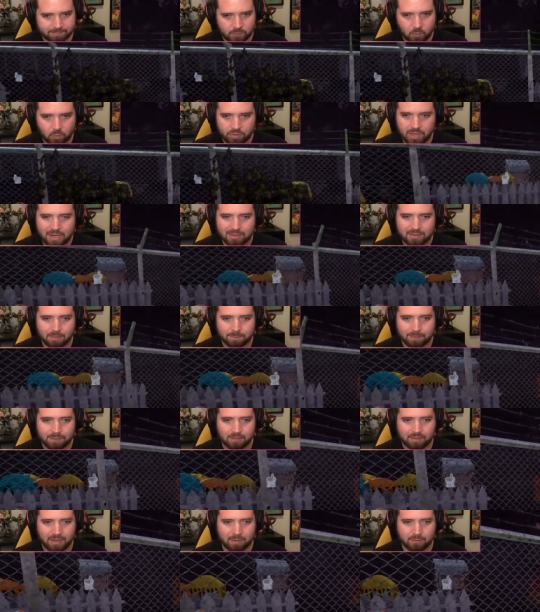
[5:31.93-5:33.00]
Well, not the
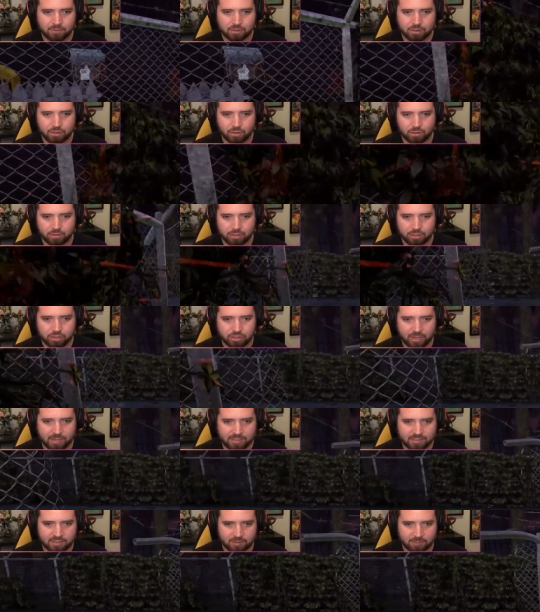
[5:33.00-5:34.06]
bill that I was currently
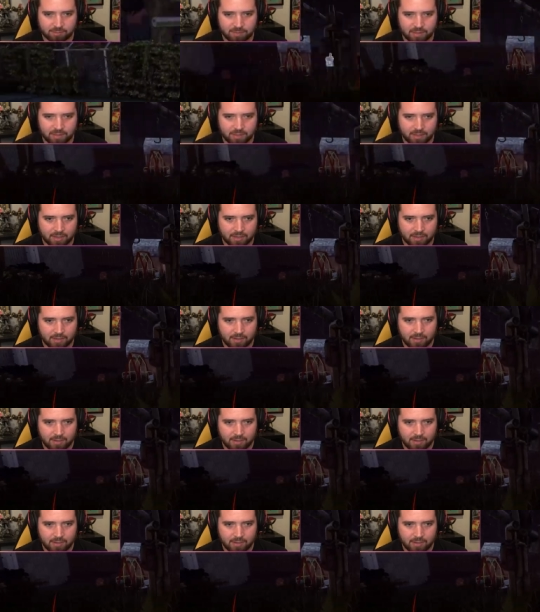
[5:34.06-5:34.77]
chasing, but, uh,